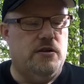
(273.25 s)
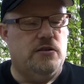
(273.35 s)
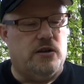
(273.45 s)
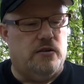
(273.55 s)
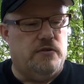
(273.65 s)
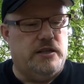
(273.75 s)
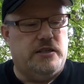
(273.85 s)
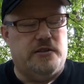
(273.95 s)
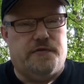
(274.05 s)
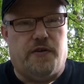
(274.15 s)
So this is
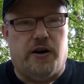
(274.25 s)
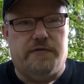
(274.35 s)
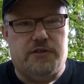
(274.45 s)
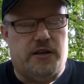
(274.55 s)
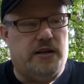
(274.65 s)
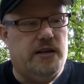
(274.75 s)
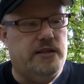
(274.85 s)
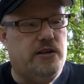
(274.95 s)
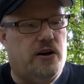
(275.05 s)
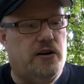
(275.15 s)
a 5 set and it's
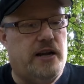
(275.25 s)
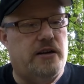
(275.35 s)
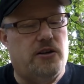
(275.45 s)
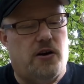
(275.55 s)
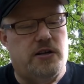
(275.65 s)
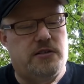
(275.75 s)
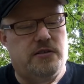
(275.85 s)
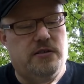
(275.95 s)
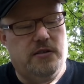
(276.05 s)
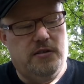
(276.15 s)
hard
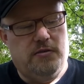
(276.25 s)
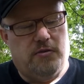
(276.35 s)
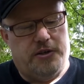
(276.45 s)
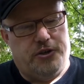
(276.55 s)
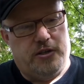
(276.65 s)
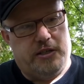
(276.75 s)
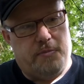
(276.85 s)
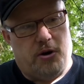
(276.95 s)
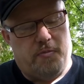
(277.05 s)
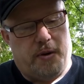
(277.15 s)
anodized, as you can see
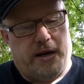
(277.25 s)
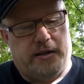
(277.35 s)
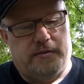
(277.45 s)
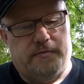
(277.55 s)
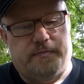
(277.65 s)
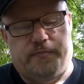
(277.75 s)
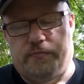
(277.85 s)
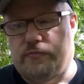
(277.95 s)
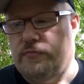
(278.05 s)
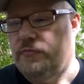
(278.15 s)
by the pan.
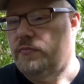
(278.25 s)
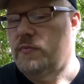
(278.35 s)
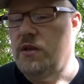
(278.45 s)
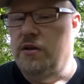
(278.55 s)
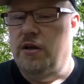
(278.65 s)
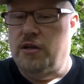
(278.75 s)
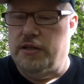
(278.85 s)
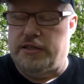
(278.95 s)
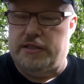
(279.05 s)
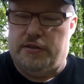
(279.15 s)
This
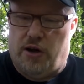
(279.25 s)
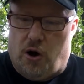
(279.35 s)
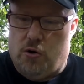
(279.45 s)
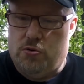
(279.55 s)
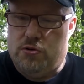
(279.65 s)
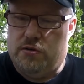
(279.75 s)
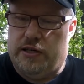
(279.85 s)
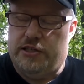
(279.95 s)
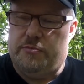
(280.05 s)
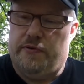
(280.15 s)
is the old, and this
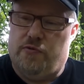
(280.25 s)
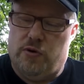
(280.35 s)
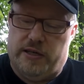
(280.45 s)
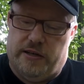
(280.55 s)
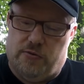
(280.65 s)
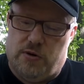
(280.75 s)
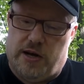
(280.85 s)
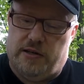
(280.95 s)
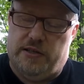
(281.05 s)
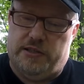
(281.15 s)
is before they did all
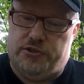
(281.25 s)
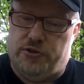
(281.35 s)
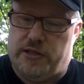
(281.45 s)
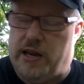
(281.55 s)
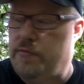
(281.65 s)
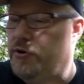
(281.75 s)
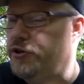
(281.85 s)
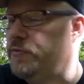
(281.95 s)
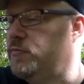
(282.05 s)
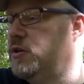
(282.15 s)
that. This is just
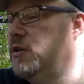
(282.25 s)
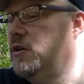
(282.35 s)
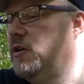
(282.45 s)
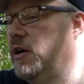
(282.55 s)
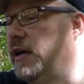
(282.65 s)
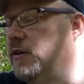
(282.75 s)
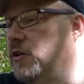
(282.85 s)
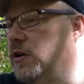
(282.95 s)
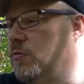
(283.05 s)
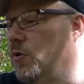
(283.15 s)
aluminium, and I don't
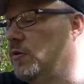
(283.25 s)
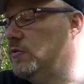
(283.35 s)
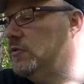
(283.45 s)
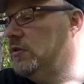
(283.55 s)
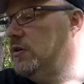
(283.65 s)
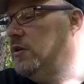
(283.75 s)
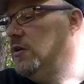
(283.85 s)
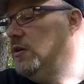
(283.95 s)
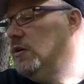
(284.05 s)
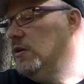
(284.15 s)
know what
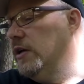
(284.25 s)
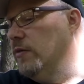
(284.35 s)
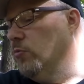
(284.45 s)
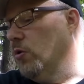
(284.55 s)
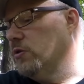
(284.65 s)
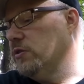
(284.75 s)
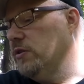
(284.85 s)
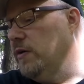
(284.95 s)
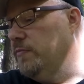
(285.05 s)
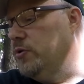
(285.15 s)
it was
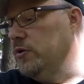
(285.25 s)
numbered.